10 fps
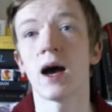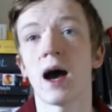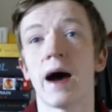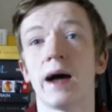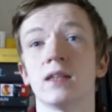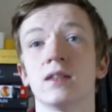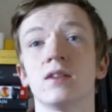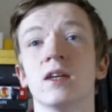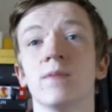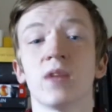
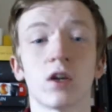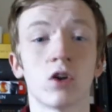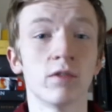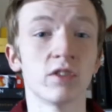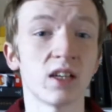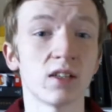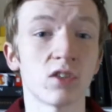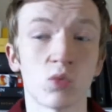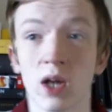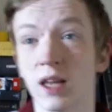And it covers things
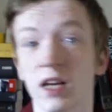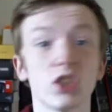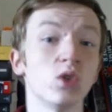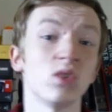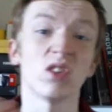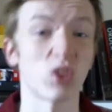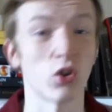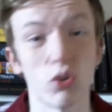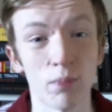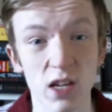as well like using the
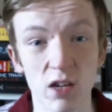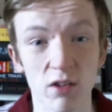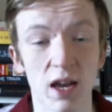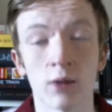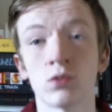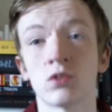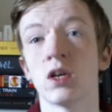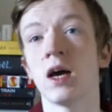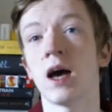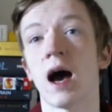social media accounts
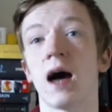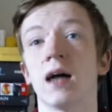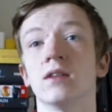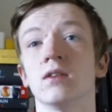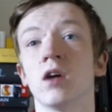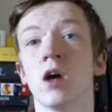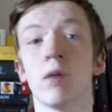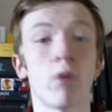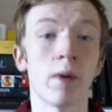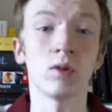and
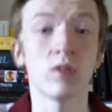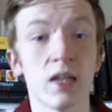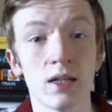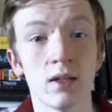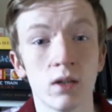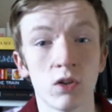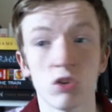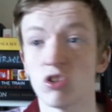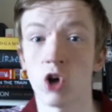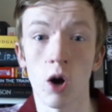promoting
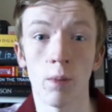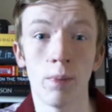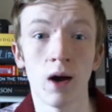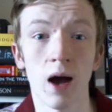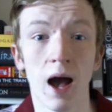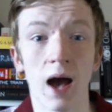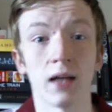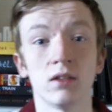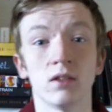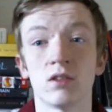the shop
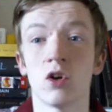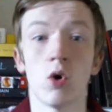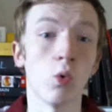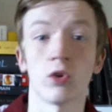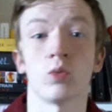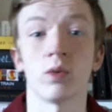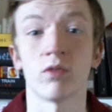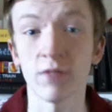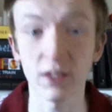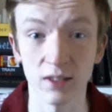and authors we've
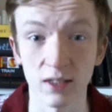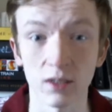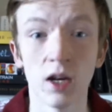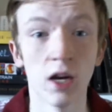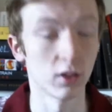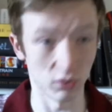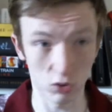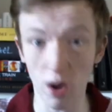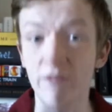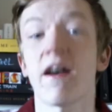got visiting. So it's
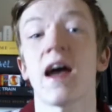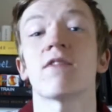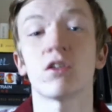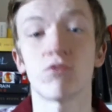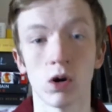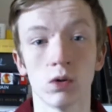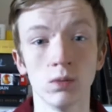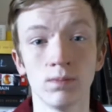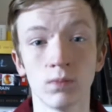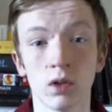quite a varied
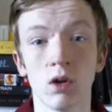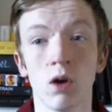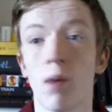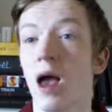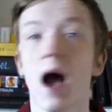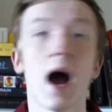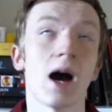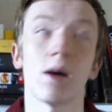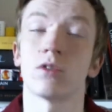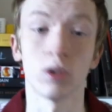role. But I
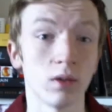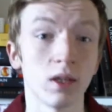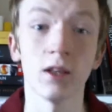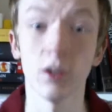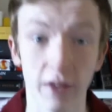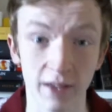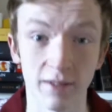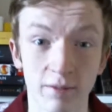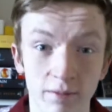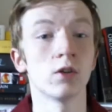absolutely love it.
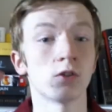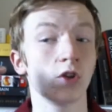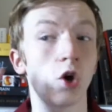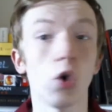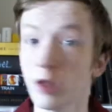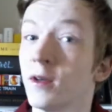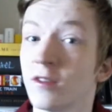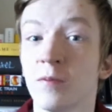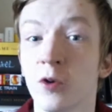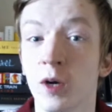So the other
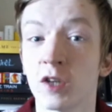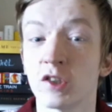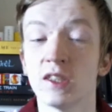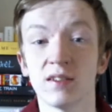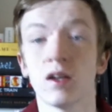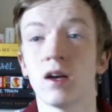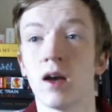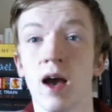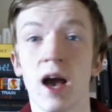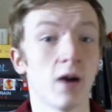most important question is,
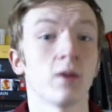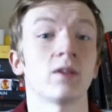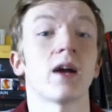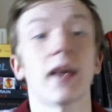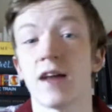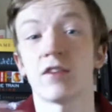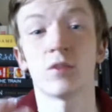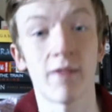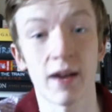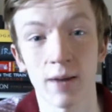how did I get
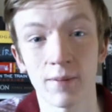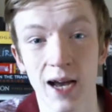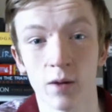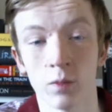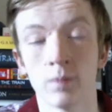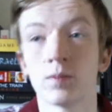to where I am now?